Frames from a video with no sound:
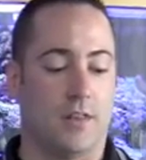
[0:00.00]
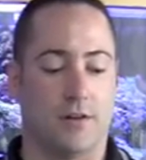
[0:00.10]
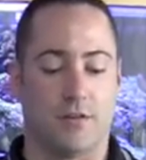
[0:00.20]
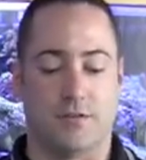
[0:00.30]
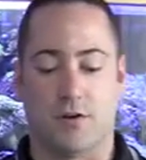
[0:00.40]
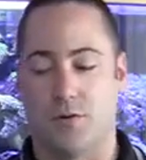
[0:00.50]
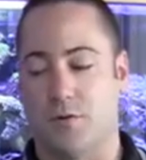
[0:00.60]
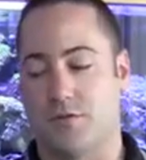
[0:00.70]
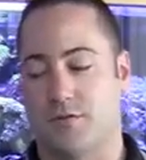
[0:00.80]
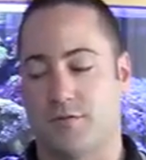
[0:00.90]
There is
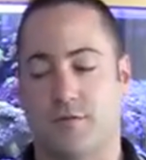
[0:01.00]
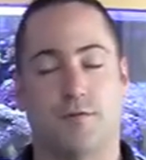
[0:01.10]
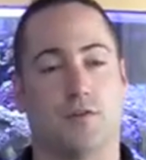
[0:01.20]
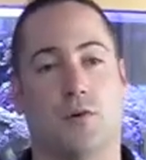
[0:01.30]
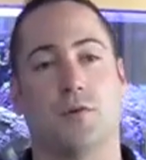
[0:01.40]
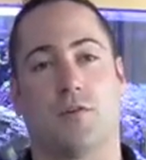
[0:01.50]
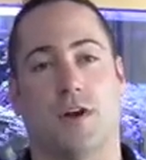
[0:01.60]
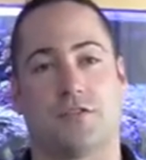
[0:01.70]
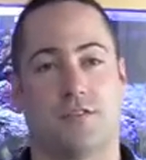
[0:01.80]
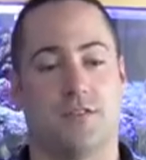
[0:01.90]
no flow
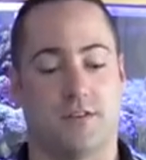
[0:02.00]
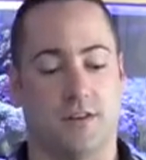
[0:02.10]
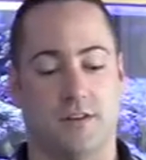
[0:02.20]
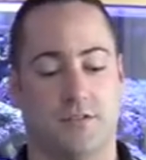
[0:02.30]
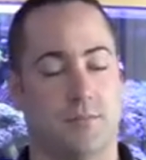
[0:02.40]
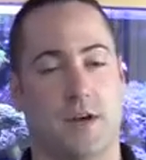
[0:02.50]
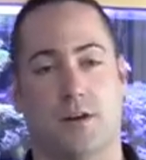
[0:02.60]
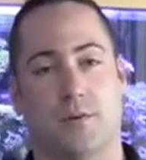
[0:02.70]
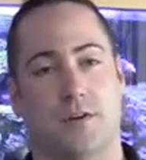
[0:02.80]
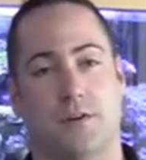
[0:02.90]
direction. It doesn't
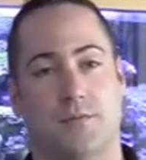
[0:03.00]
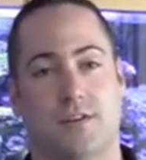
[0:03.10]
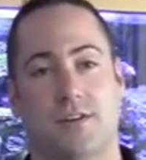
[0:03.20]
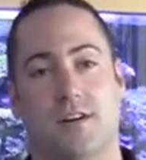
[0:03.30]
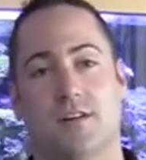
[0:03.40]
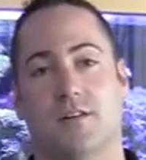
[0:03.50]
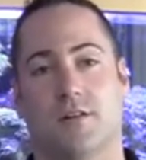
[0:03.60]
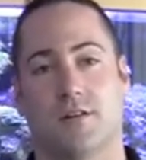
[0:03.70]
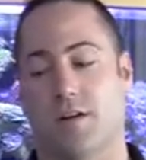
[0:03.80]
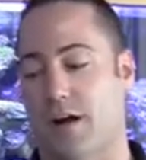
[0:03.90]
matter whether it comes in here
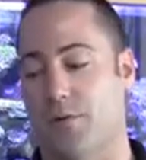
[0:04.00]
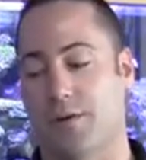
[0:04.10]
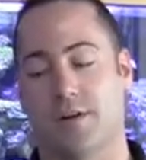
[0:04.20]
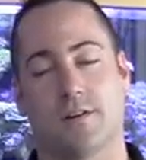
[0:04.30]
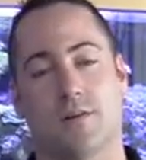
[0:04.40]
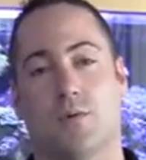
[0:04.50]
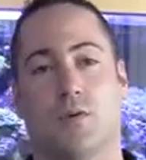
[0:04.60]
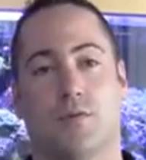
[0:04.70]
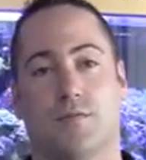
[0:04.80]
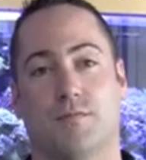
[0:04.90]
or out here
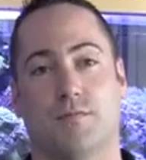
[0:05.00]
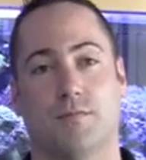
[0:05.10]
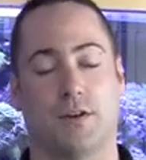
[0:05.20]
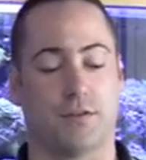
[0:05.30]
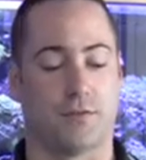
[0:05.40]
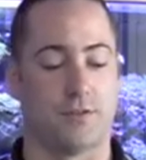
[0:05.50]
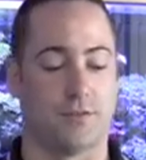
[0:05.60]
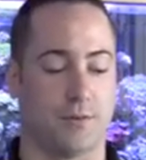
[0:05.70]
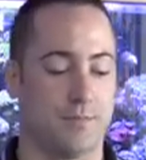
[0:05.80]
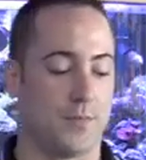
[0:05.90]
or vice
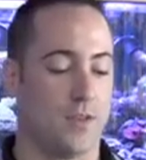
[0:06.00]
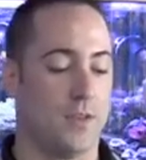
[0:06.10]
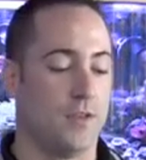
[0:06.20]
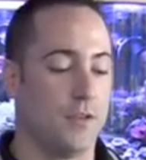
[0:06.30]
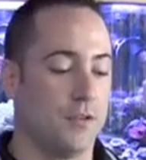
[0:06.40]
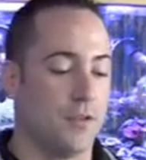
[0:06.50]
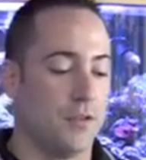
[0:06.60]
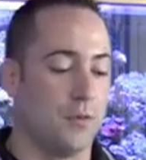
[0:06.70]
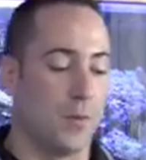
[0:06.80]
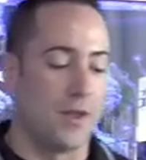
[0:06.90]
versa.
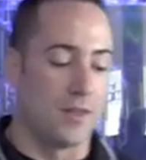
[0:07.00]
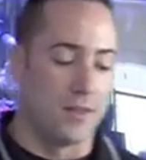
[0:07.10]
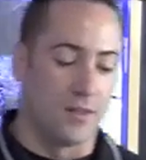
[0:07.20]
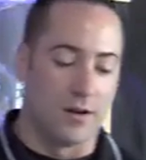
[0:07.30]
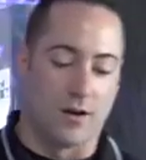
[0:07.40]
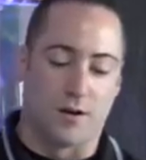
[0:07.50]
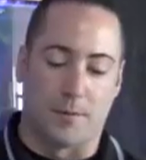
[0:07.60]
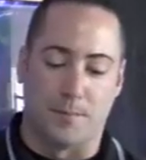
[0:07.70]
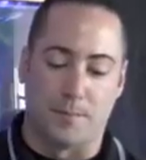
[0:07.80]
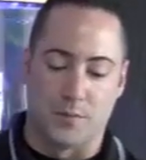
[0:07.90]
The way that
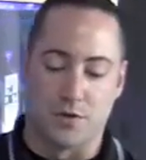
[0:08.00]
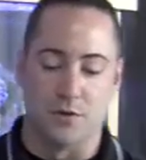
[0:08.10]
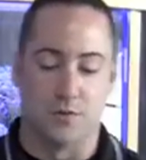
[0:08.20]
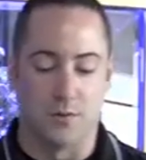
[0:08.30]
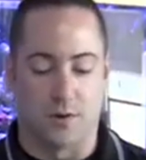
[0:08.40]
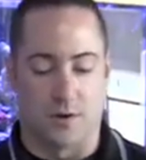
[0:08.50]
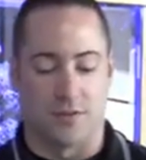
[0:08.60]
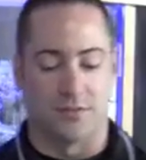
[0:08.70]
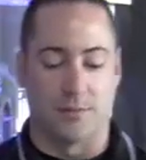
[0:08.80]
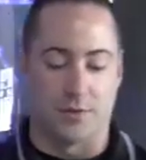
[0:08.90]
you
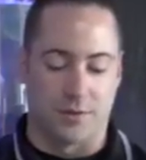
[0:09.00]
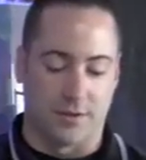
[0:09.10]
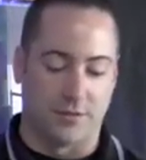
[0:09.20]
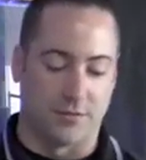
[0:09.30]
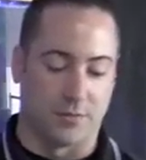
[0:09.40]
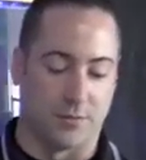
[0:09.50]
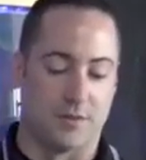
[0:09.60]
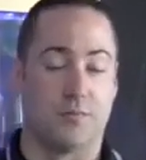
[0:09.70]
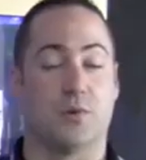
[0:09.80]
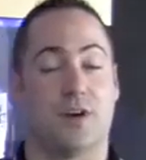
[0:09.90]
assemble this,
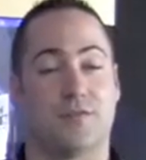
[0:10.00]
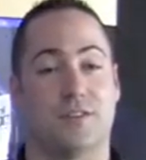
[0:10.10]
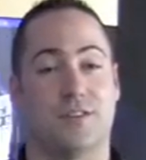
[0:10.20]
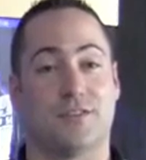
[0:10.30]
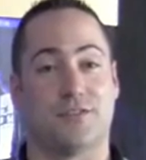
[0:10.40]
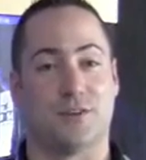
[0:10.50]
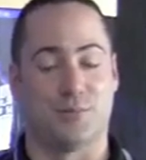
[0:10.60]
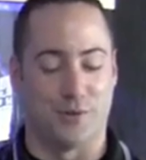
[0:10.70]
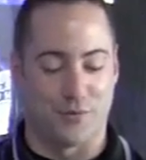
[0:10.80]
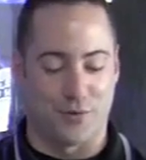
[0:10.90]
or we'll have to
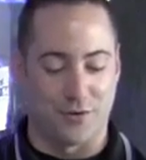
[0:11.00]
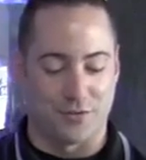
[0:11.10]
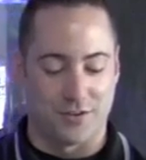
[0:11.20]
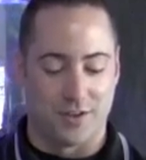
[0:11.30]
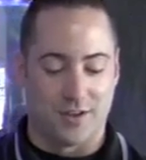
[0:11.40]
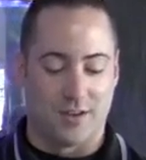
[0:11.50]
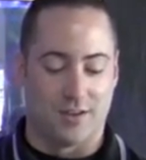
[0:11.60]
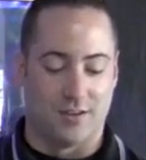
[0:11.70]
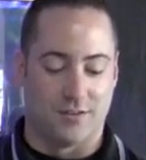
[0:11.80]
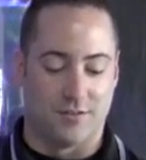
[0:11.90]
disassemble it first,
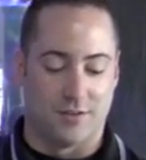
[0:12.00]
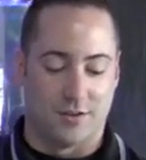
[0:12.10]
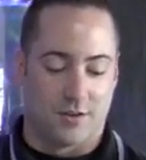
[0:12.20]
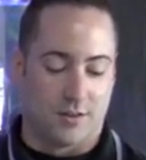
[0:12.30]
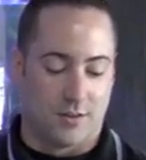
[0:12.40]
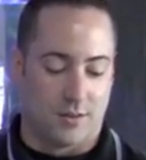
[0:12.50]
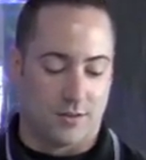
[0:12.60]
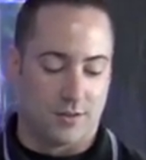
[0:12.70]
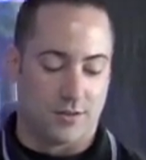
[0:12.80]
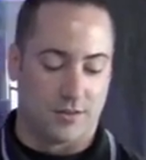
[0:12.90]
is
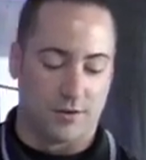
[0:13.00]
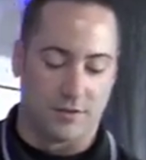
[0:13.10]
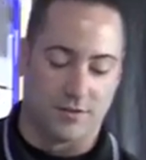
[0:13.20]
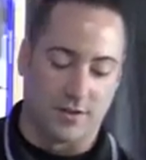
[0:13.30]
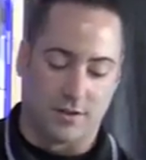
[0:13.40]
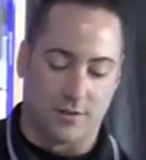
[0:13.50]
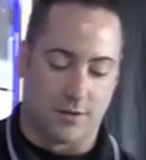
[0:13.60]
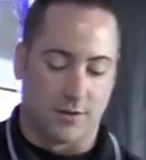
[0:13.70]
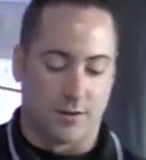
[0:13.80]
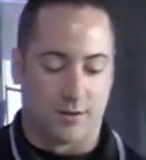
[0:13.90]
that there is a
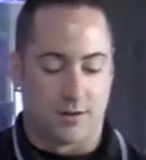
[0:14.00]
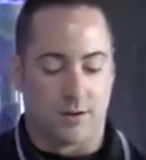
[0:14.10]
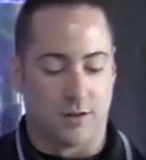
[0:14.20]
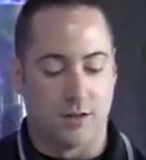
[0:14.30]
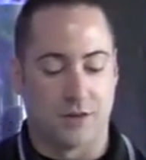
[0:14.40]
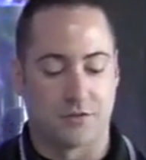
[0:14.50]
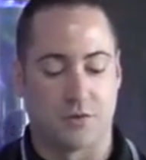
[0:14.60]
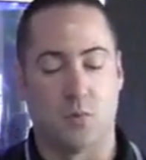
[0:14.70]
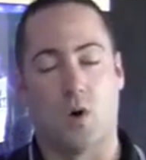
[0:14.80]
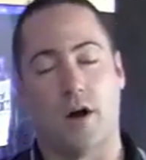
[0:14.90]

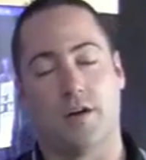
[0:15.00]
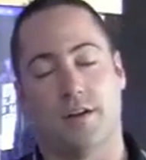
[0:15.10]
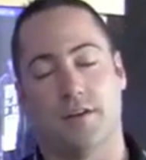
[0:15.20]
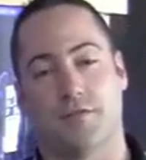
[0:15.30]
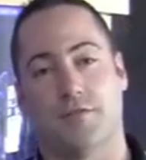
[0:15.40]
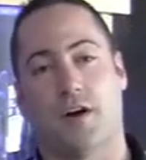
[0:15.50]
electrical wire that is